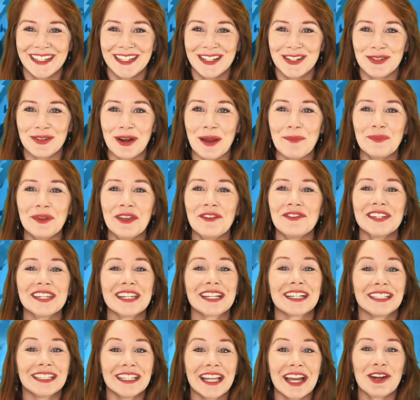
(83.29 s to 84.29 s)
Trump even
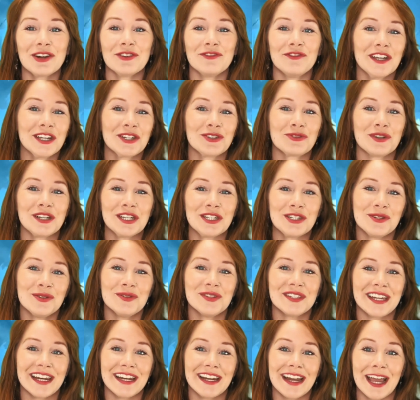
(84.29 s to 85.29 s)
declared victory
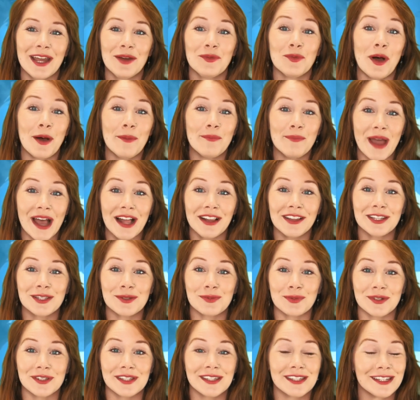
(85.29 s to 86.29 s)
Tuesday night while ballots
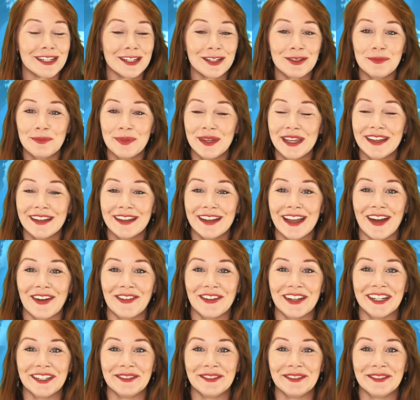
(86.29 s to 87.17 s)
were still being counted.